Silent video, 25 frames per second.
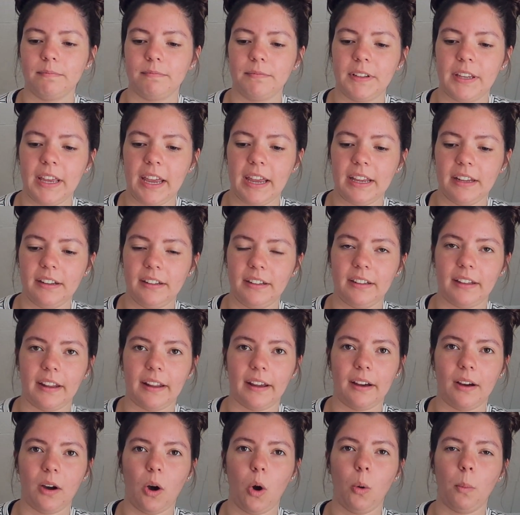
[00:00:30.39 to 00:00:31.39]
case
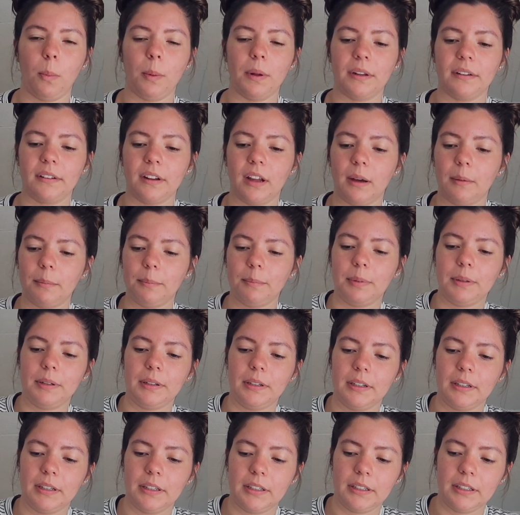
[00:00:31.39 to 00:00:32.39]
that opens up
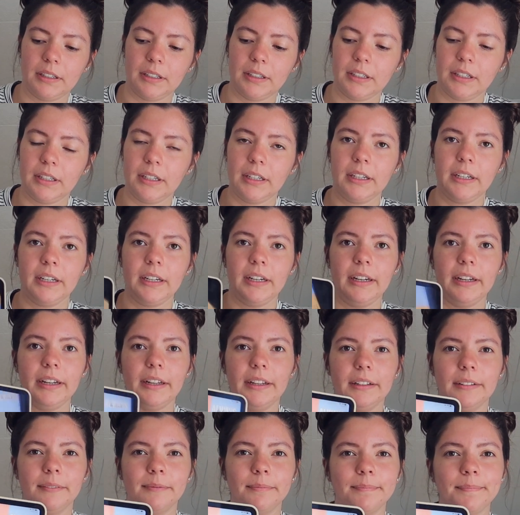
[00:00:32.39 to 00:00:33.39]

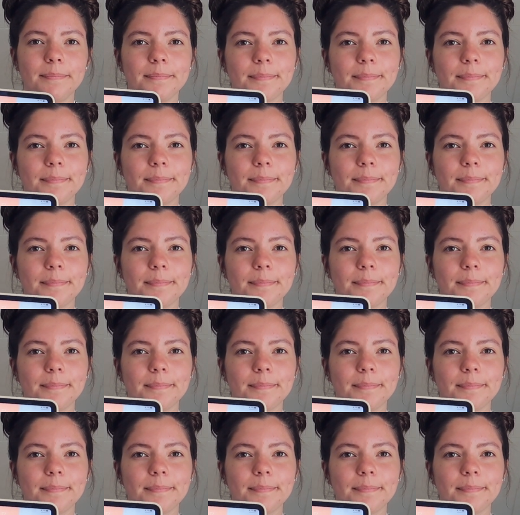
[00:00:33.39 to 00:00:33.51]
and